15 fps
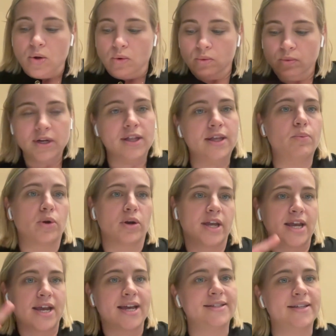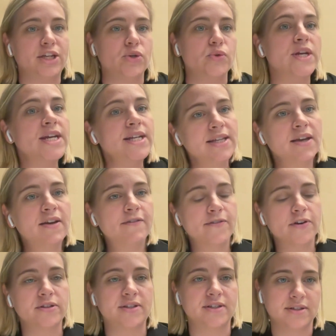really working as a unit
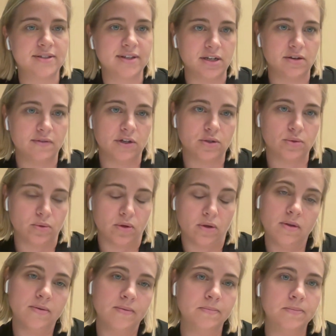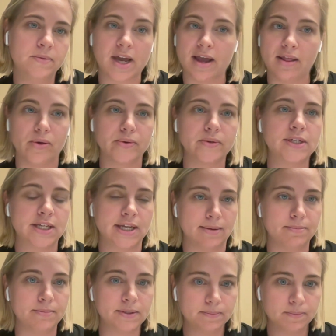versus individual siloed
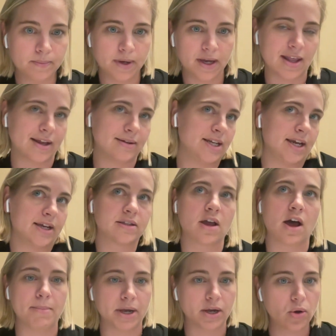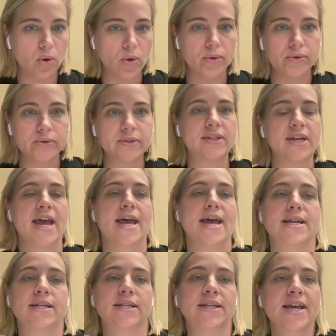teams. And that takes common goals
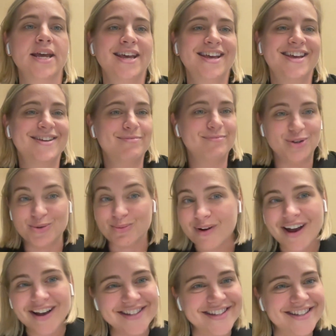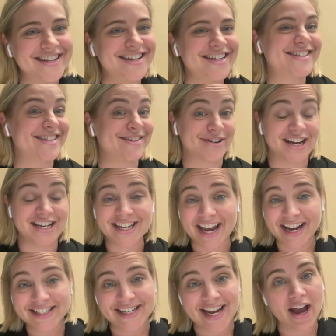and new processes, the right
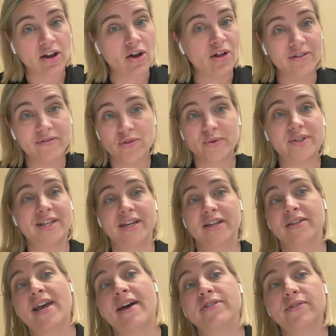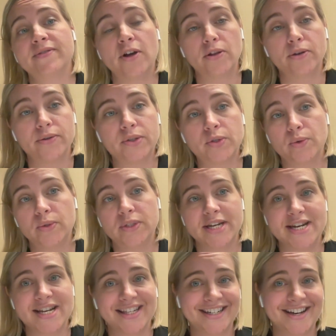tech stack, all of those things have to follow suit.
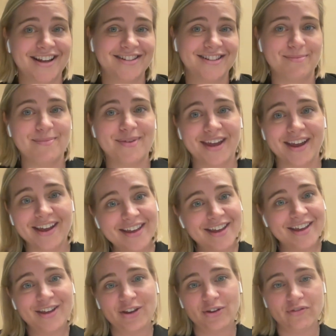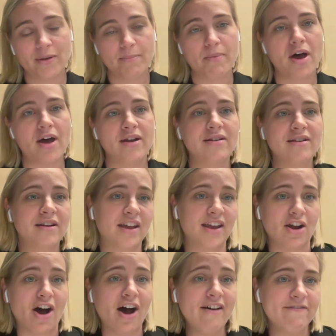And it's not something you flip on
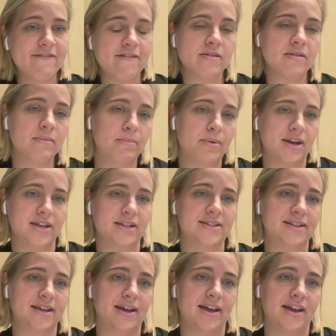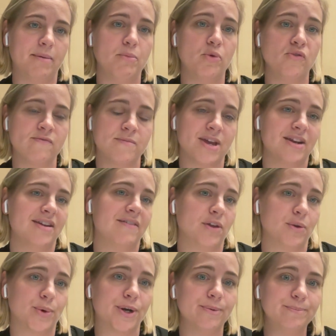and off, but it's a movement, if
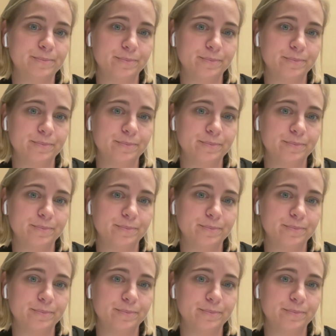you will.